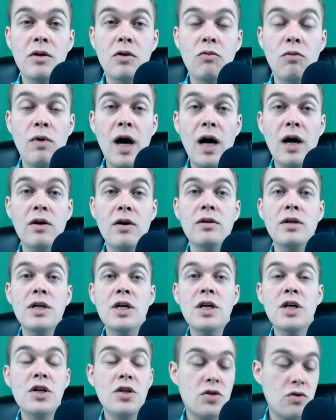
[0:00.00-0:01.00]
Wow.
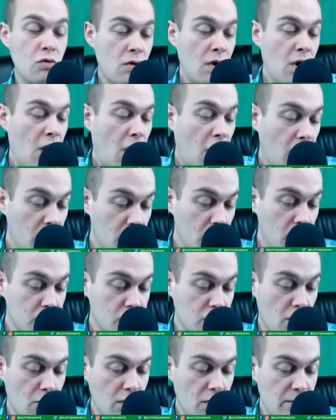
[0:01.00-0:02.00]
So
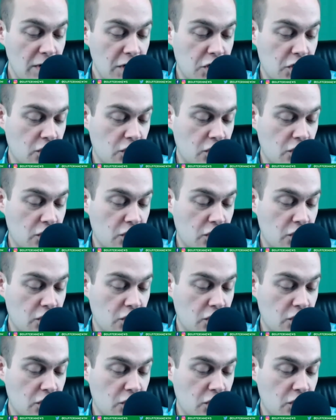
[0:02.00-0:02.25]
also, I want to make